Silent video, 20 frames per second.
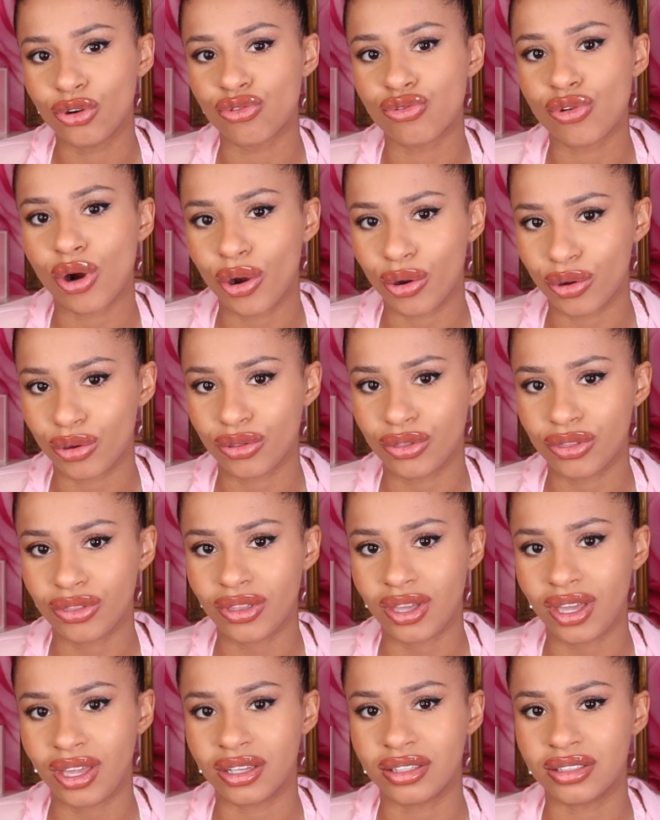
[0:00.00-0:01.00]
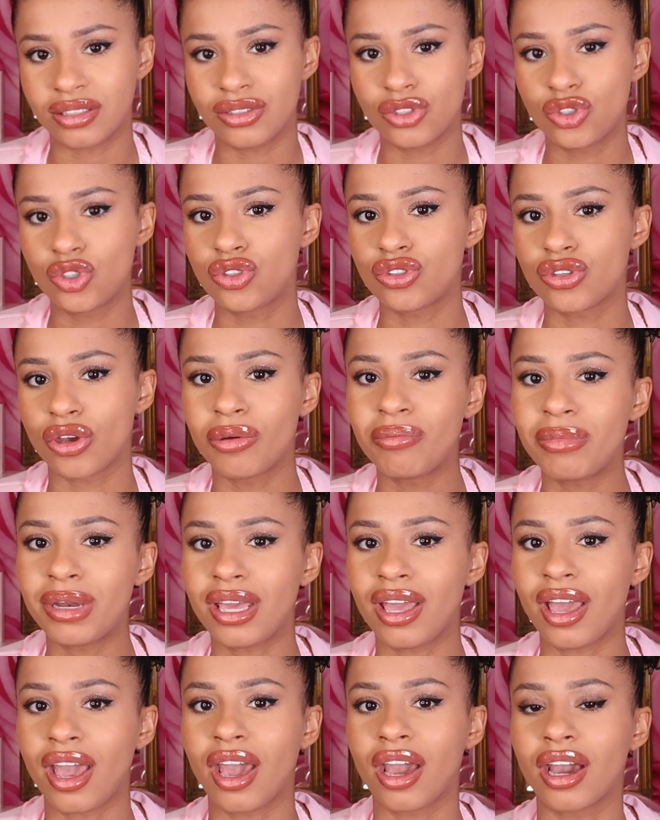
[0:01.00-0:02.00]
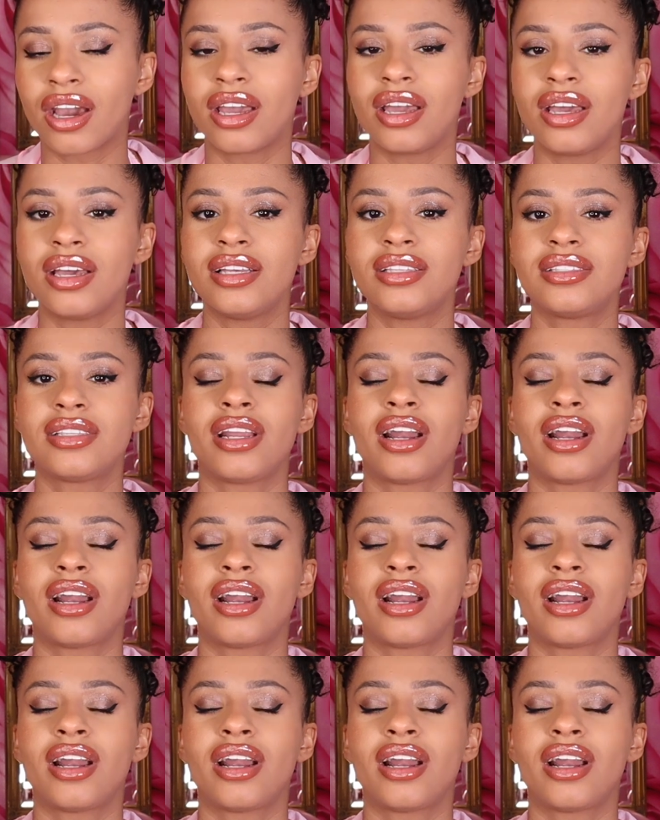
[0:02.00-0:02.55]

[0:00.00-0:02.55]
growth in so many areas.